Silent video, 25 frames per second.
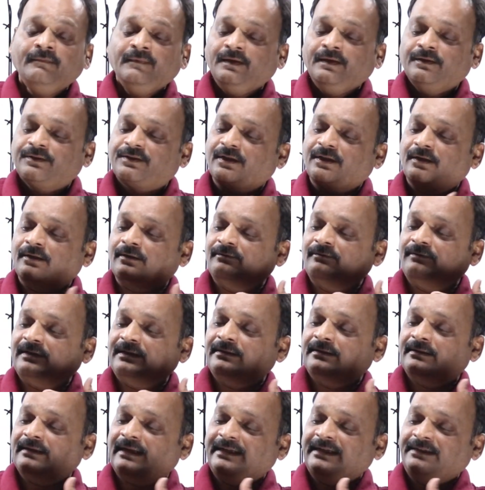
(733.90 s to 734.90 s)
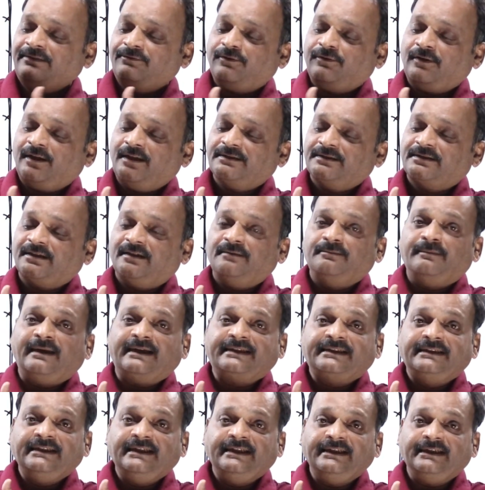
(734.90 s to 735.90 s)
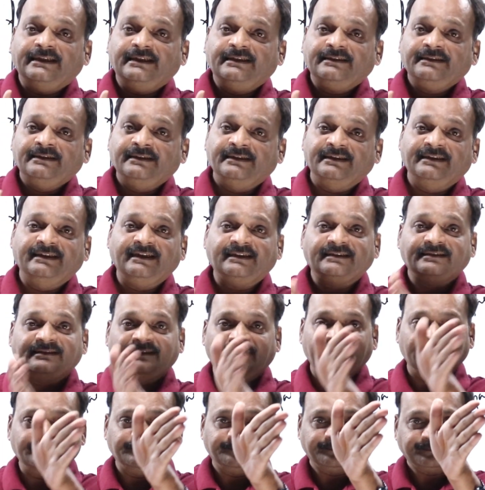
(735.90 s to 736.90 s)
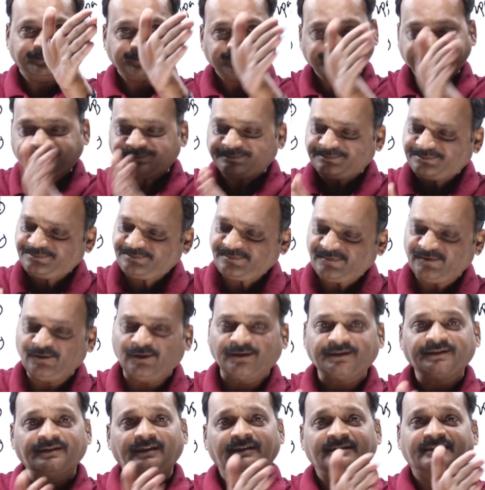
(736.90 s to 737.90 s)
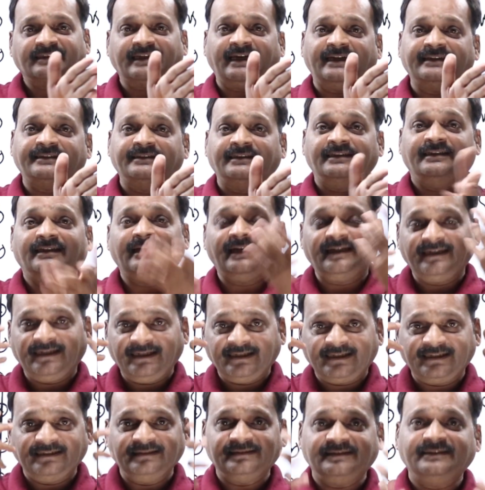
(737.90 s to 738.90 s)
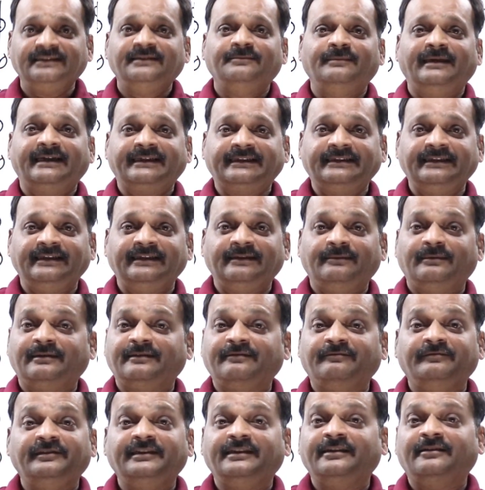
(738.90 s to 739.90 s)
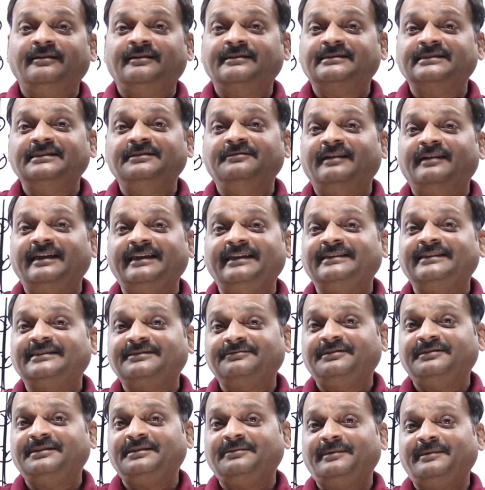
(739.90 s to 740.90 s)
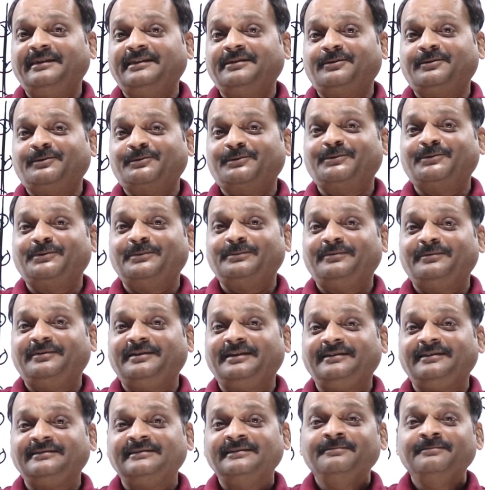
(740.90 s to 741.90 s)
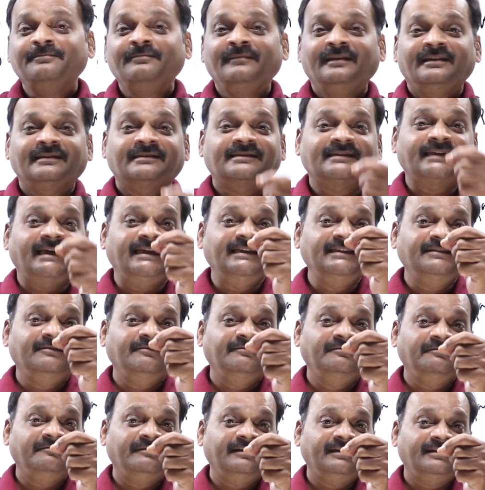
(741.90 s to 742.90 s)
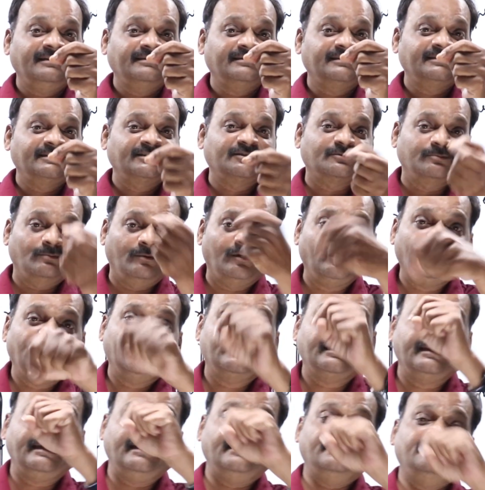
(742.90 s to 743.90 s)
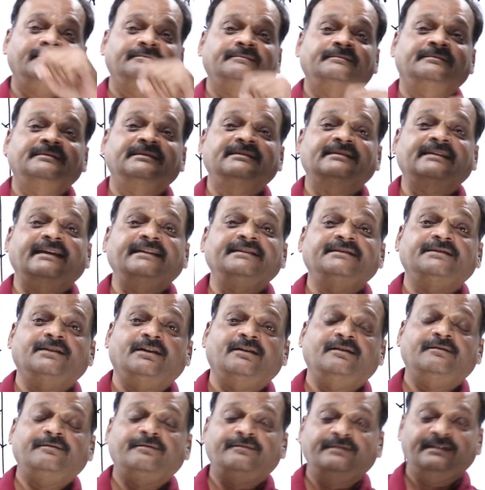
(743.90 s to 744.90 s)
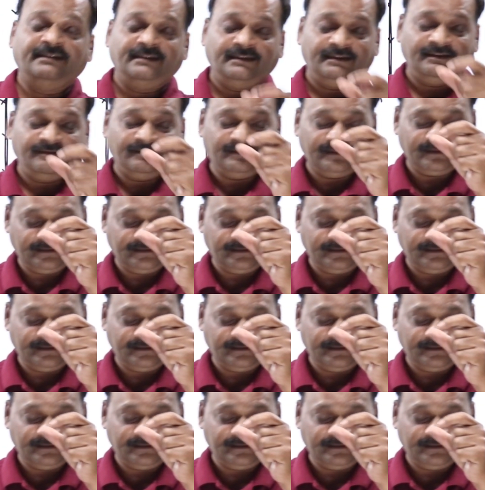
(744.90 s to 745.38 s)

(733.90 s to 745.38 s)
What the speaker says: So, when light falls on bacteria, it gets what you call scattered, and I can see bacteria. But we cannot see virus with a microscope because size of the virus is smaller than the size of the